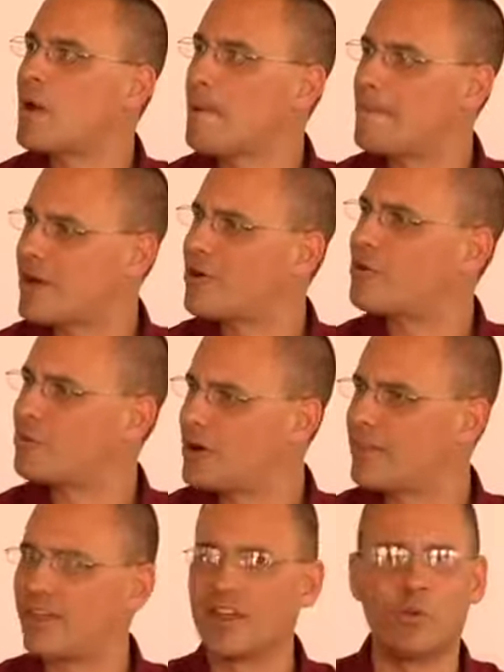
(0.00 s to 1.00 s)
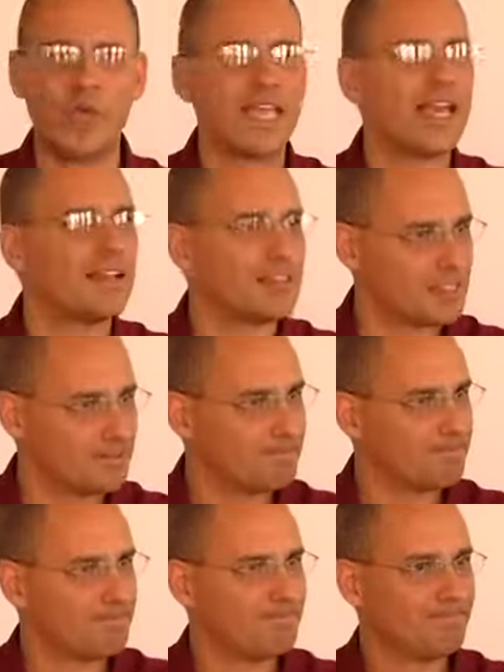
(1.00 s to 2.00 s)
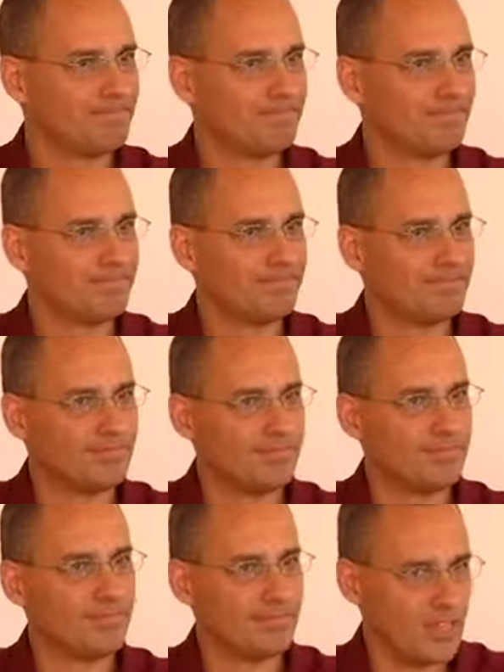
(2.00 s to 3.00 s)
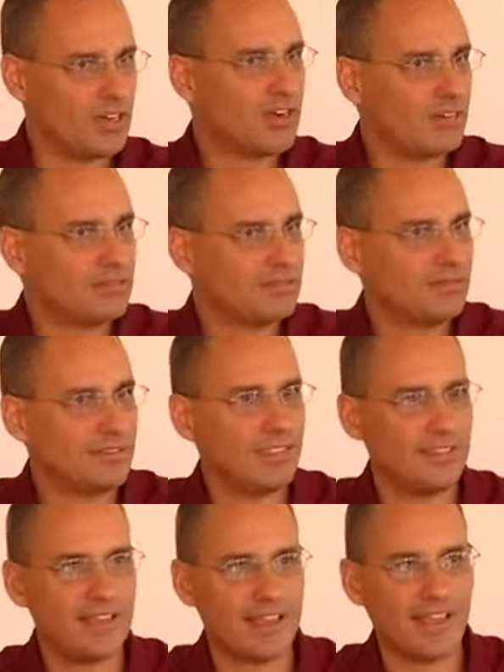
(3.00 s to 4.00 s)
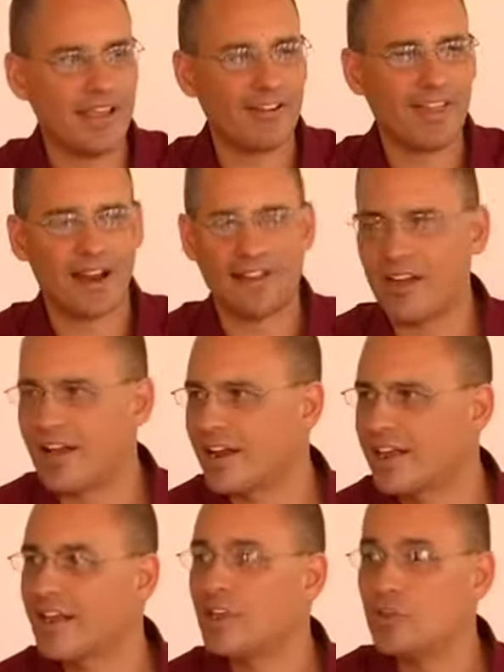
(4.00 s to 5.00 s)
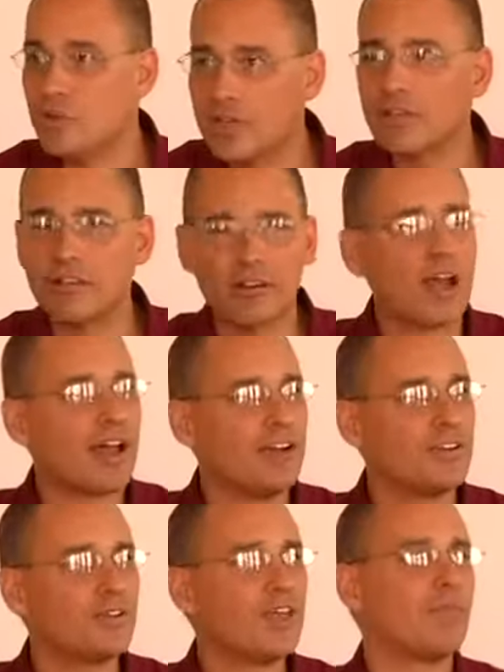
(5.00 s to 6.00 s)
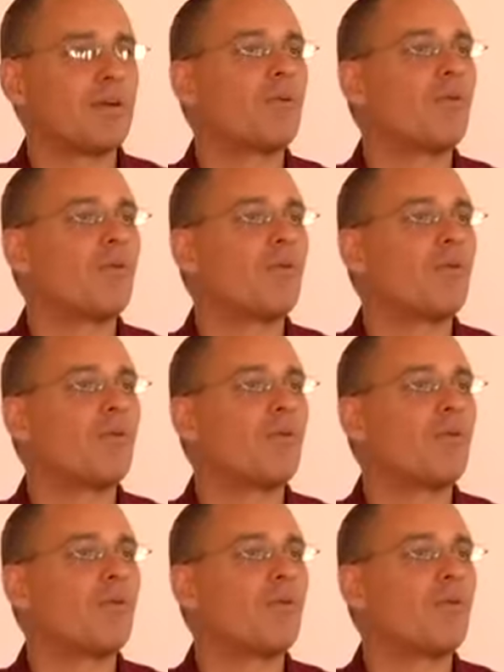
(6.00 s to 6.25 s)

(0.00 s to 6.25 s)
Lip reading: marrow breathing in a weekend. You hear that a lot. You can learn how to do that, but